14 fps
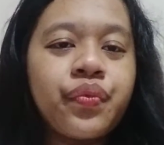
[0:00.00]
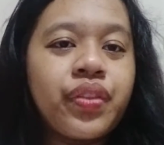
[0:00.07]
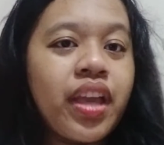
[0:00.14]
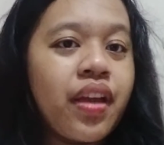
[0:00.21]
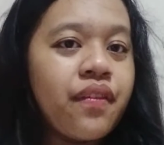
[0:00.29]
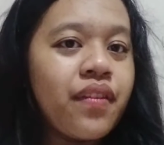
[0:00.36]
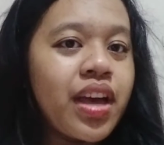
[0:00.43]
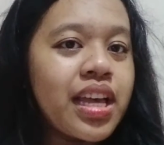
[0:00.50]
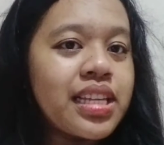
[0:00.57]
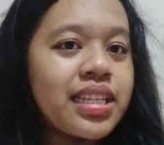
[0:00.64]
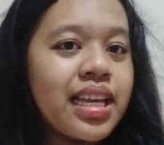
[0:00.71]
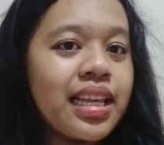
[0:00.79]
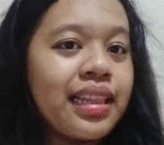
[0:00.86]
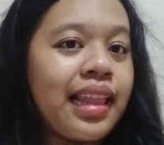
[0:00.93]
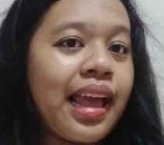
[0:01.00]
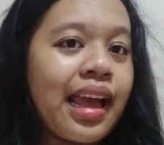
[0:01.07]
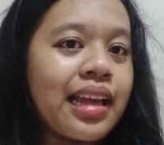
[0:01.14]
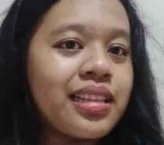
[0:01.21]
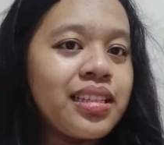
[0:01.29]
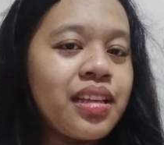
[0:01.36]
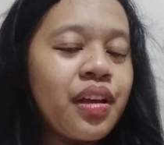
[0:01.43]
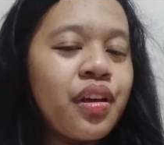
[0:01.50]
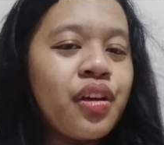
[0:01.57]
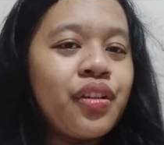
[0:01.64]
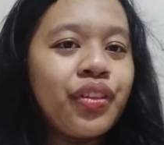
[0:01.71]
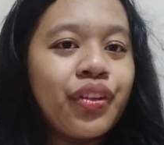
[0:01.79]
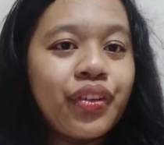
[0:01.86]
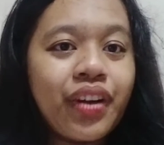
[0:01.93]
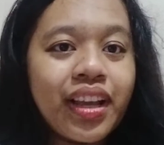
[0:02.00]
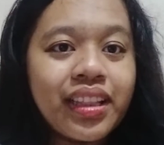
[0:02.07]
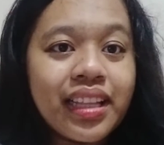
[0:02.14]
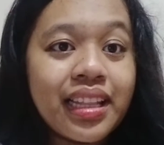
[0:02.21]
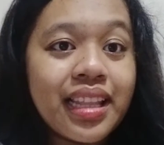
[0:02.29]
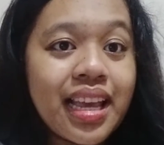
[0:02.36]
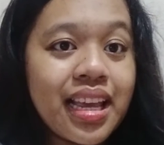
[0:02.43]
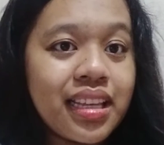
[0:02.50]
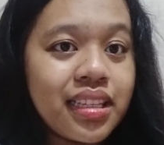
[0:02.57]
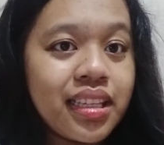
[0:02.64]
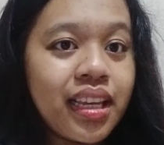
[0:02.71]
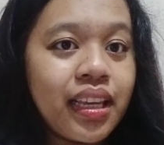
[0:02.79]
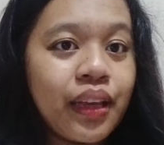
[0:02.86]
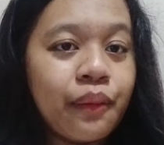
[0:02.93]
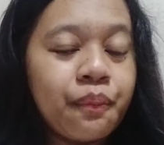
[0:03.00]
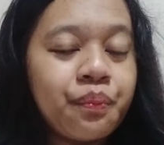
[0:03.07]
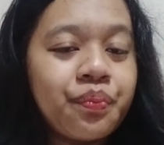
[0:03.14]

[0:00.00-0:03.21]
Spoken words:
give us a task to write an essay.